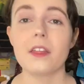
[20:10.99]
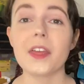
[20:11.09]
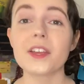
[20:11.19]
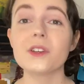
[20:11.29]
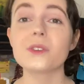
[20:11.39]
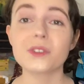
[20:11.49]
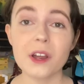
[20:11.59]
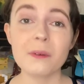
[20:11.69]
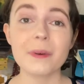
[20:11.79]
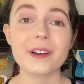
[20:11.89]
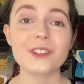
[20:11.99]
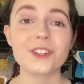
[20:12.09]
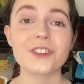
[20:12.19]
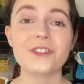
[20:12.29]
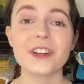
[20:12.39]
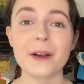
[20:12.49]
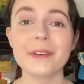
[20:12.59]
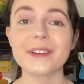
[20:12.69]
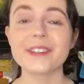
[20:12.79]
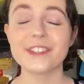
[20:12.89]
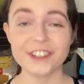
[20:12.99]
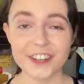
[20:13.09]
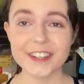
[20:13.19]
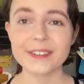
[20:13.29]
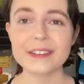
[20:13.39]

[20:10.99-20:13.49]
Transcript: Thank you so much for coming on this journey